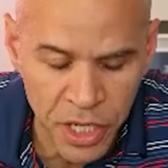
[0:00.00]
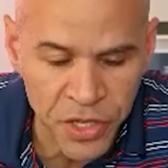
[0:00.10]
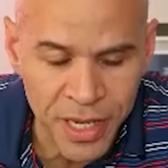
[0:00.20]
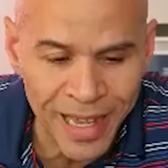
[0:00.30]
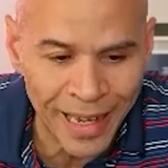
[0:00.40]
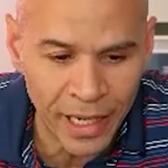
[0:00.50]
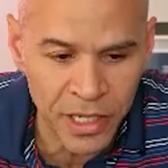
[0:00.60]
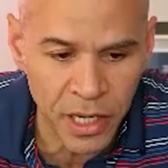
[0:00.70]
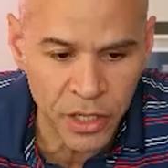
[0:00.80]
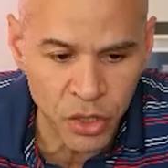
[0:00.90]
is the
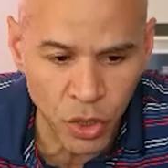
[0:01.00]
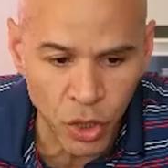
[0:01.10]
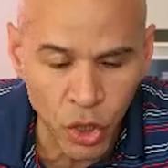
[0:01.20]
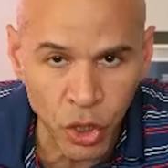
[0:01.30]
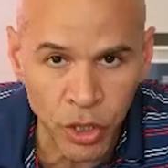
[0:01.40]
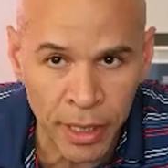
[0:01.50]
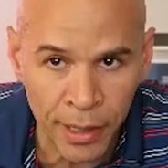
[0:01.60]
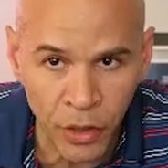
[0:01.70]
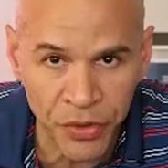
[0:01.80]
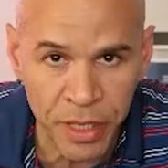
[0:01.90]
access to good,
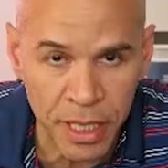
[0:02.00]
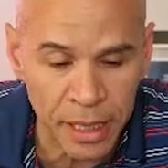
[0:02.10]
healthy,